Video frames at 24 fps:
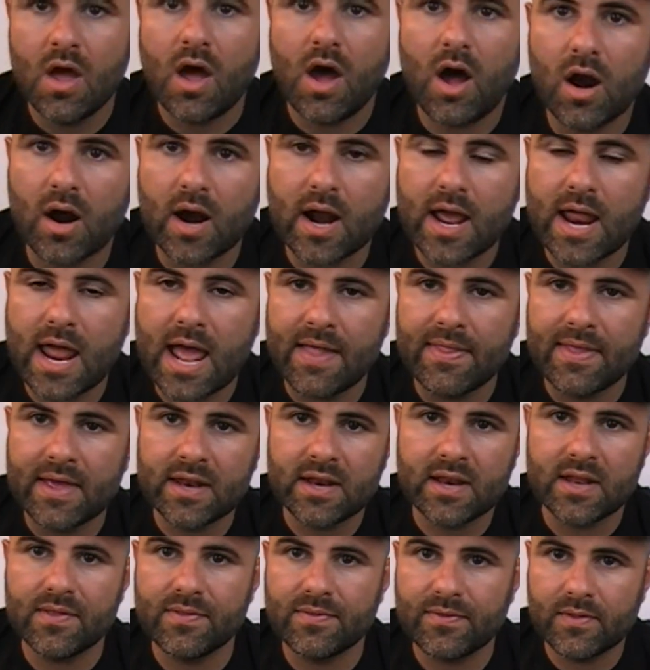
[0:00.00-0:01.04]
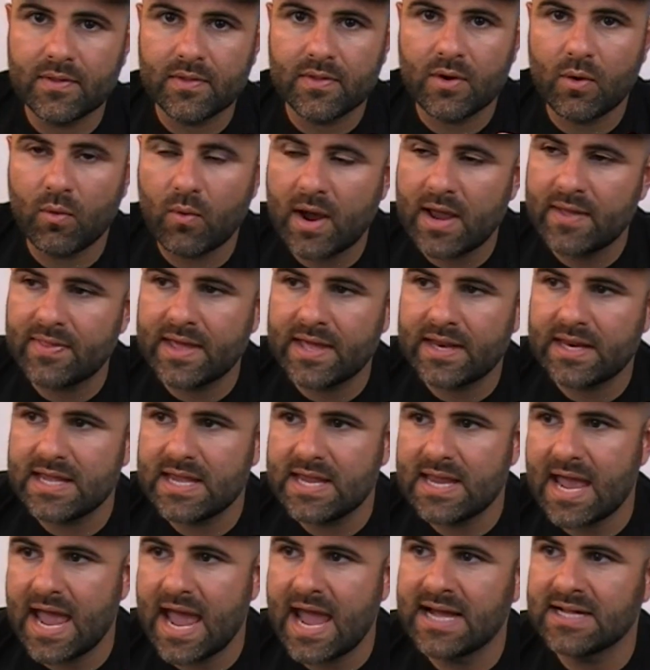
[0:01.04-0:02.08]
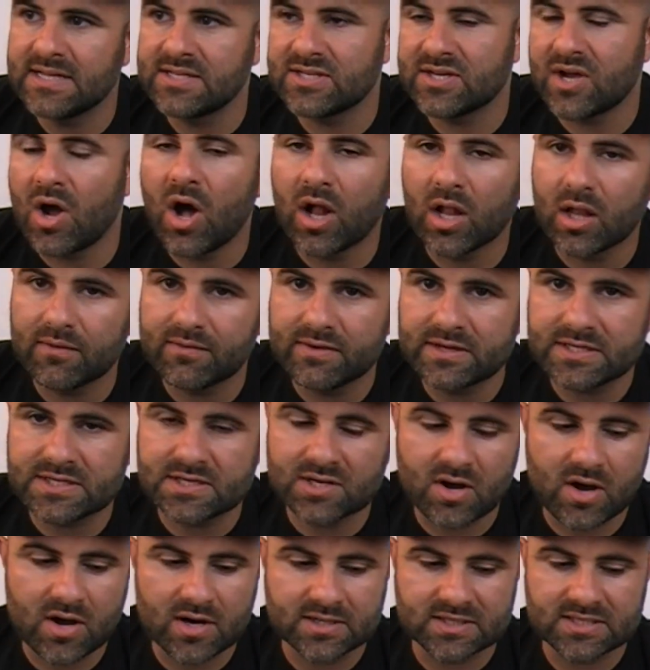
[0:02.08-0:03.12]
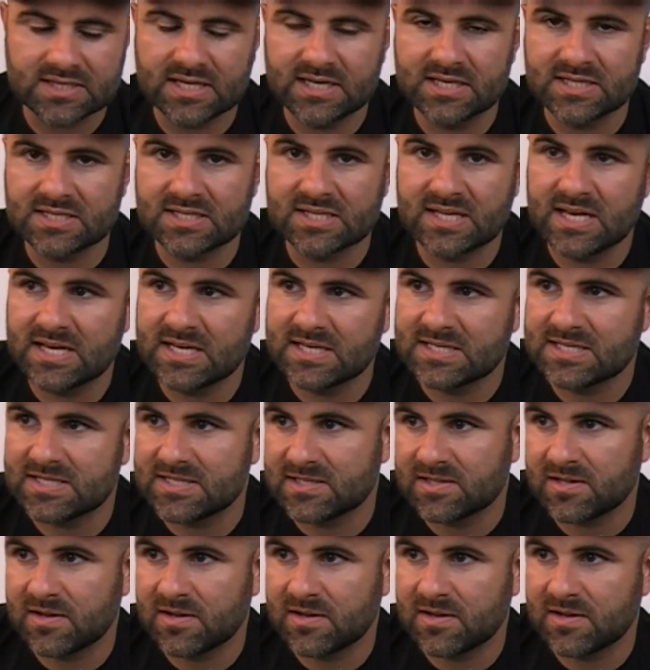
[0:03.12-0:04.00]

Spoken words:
Alright, and then the way that he ends all of his songs is this.